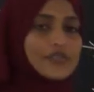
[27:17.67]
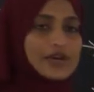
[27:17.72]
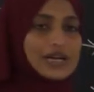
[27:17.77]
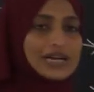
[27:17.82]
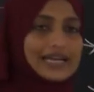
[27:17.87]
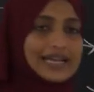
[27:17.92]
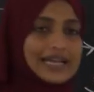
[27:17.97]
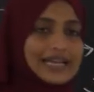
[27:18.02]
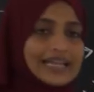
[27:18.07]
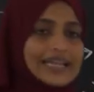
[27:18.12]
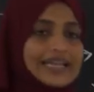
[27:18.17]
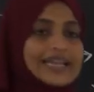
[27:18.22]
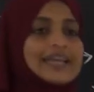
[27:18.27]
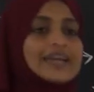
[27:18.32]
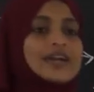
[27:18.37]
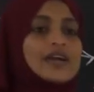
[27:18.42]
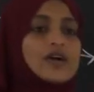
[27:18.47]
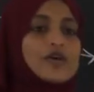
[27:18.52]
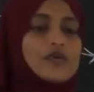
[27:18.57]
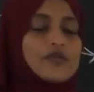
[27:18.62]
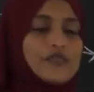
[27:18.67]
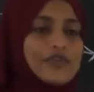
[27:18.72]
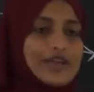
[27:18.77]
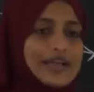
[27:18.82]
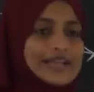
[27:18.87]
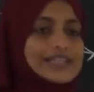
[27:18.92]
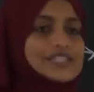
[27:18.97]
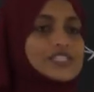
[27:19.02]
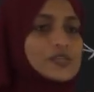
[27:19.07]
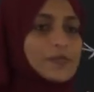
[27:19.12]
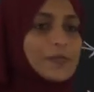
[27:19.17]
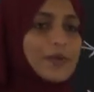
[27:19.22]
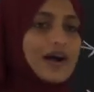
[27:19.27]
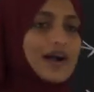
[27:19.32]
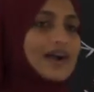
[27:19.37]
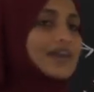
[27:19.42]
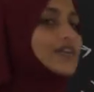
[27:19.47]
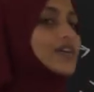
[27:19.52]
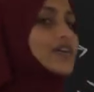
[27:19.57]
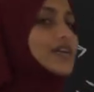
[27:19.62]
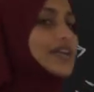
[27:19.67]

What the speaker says: any waste part or